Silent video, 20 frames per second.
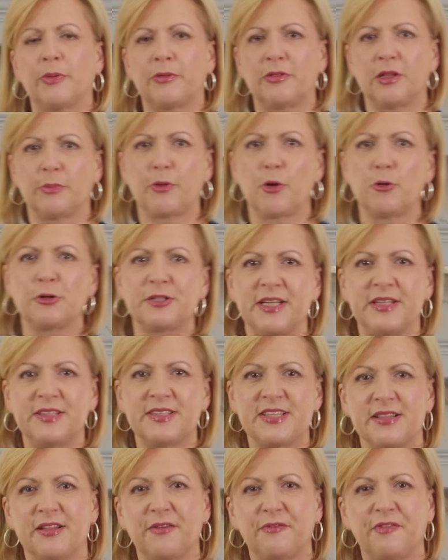the proteins
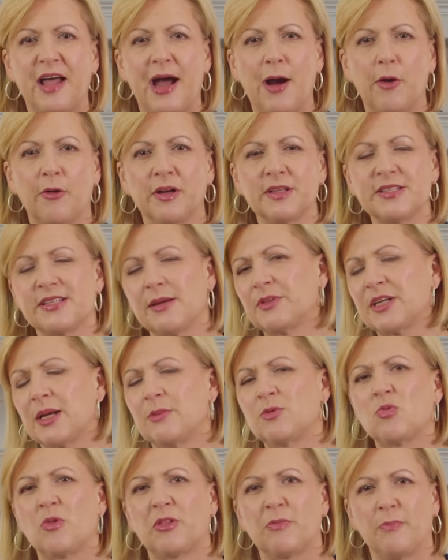in the flour.
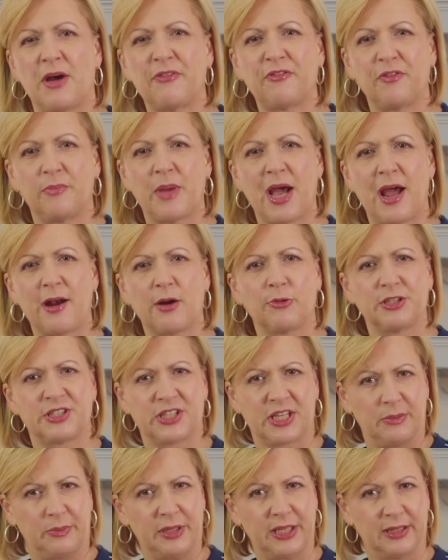Sometimes with muffin batter, which
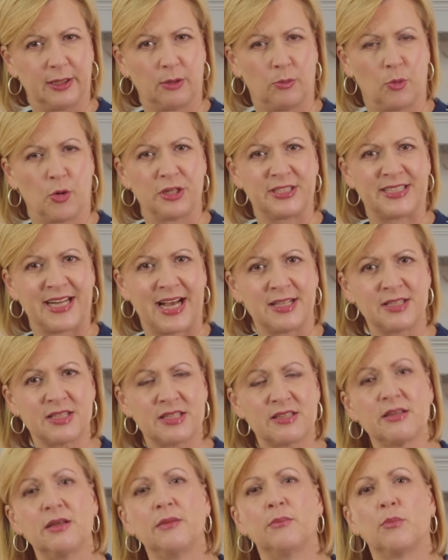can be a little more
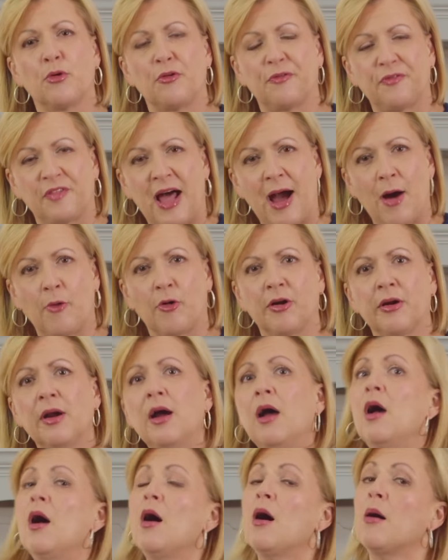dense, more flour,
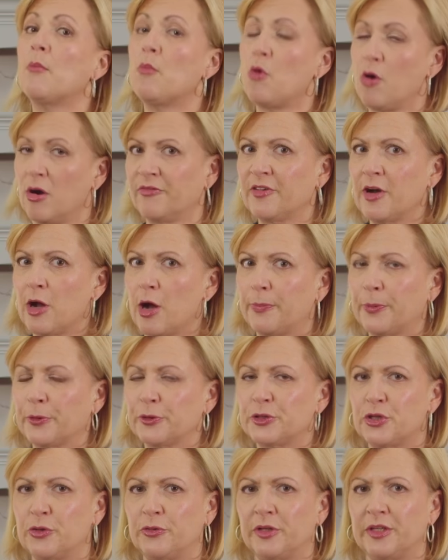more of an
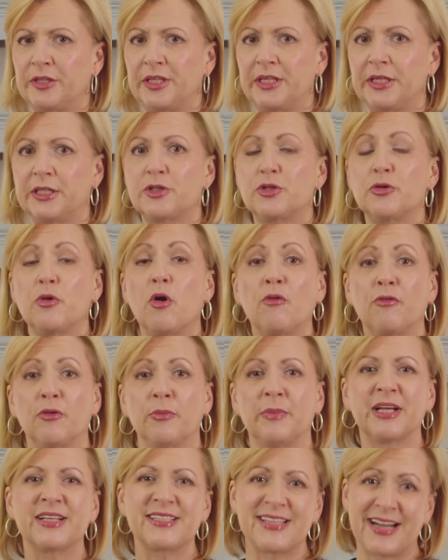opportunity to
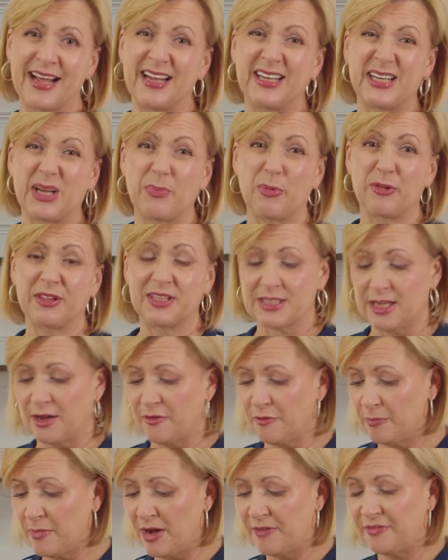overmix and end up with a
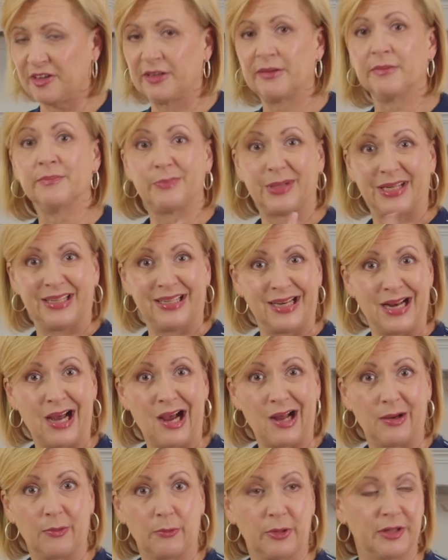tough muffin, but
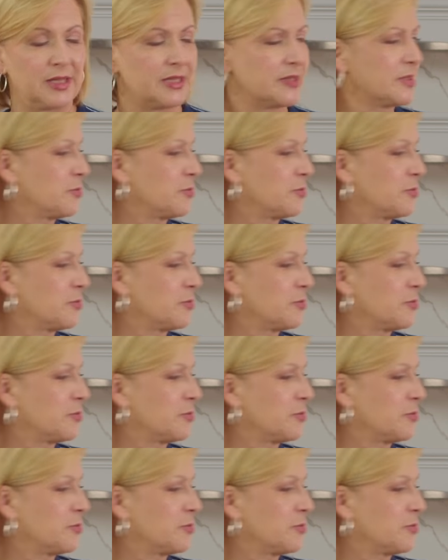not with this